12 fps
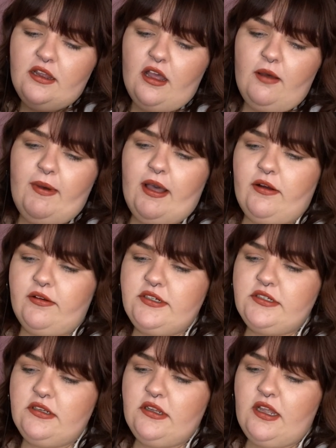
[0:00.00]
about
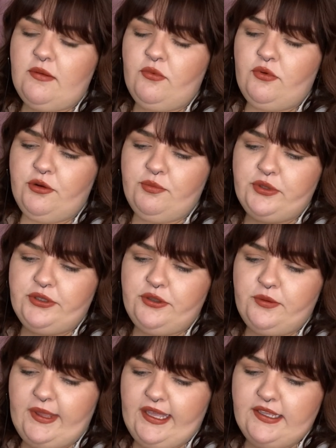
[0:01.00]
a more
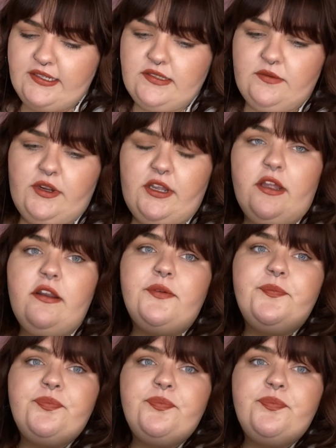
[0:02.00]
blue-based red.